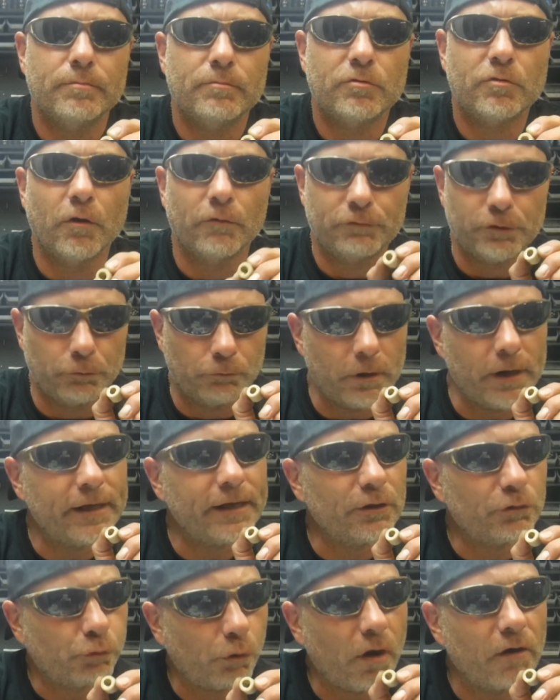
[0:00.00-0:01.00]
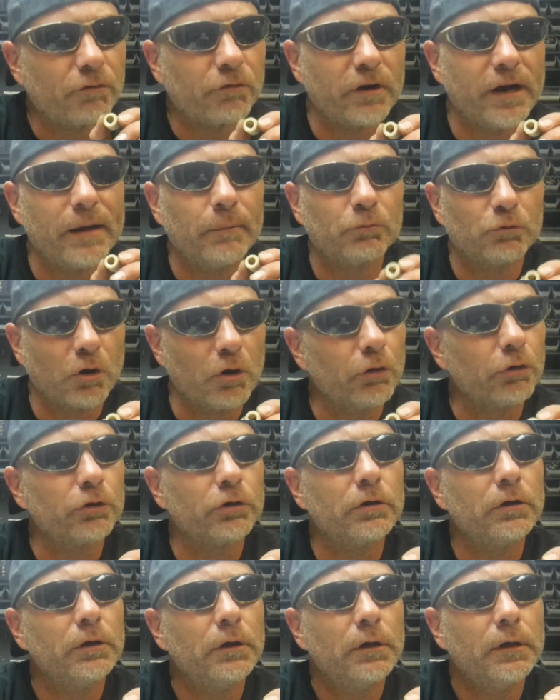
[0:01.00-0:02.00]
So if you're running a 12 gram roller